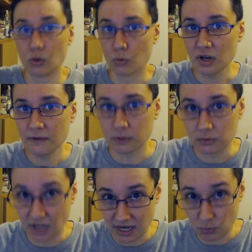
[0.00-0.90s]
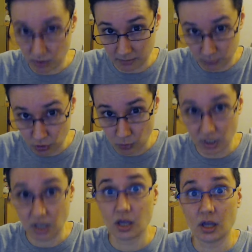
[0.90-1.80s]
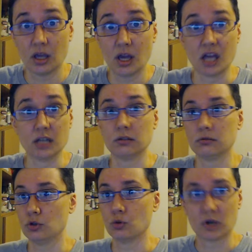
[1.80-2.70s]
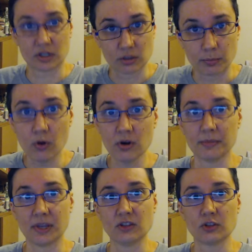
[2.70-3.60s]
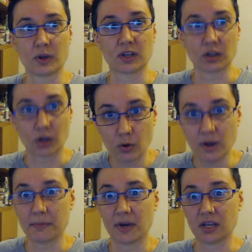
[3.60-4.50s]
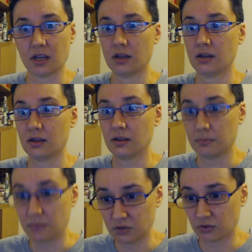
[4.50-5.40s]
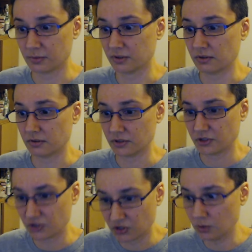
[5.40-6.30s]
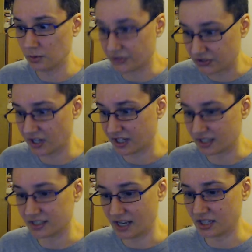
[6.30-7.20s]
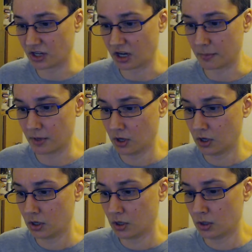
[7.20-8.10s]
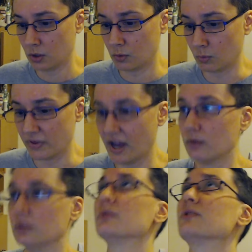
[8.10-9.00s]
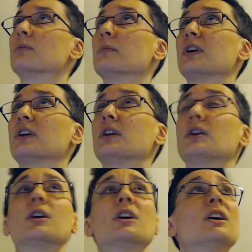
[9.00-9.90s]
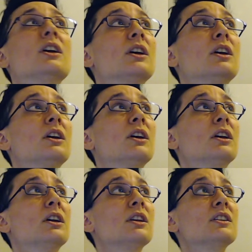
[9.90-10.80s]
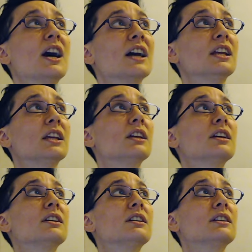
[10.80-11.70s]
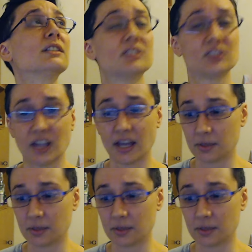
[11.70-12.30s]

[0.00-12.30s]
What if you like what I'm doing and you want to support me so I can quit my miserable, soul sucking day job without losing my tiny, sad